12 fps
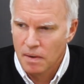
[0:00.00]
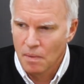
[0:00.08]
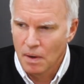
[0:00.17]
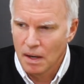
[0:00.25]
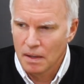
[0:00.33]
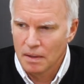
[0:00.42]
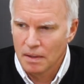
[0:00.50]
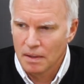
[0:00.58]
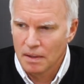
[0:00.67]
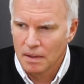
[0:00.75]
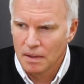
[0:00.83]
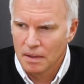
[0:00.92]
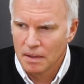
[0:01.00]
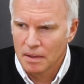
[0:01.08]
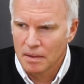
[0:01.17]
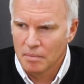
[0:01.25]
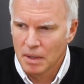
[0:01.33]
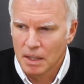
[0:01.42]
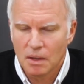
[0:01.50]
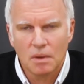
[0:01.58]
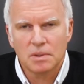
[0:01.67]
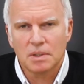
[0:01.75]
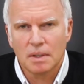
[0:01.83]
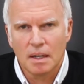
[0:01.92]
Well, my
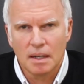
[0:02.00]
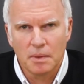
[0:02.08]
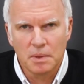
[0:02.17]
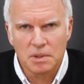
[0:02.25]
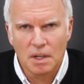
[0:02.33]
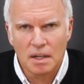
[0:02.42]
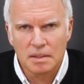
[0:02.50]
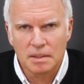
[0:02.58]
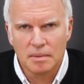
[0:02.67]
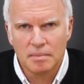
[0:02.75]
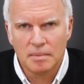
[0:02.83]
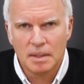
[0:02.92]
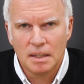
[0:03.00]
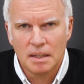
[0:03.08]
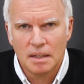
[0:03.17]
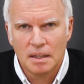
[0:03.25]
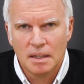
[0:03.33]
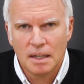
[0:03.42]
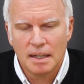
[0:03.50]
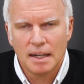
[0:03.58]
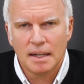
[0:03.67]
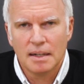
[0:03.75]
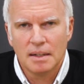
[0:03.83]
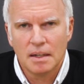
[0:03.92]
coach thought I was awesome, and I
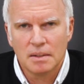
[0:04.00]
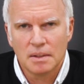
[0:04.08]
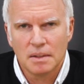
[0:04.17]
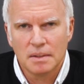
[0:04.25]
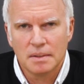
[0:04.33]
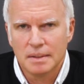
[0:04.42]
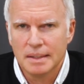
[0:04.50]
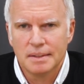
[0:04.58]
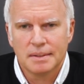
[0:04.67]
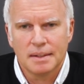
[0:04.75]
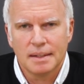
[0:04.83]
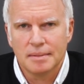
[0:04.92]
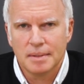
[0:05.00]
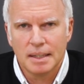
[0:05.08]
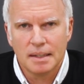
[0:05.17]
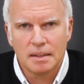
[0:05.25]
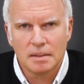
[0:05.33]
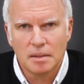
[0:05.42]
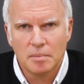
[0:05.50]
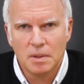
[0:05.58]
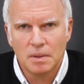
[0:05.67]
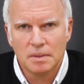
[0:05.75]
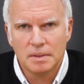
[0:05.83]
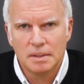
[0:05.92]
had an uncle, he thought I hung the
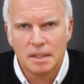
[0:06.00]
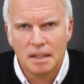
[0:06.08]
moon.